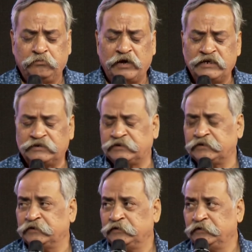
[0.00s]

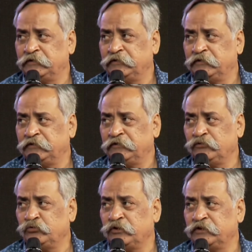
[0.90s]
bias
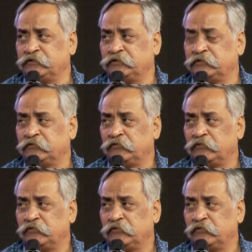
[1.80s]
towards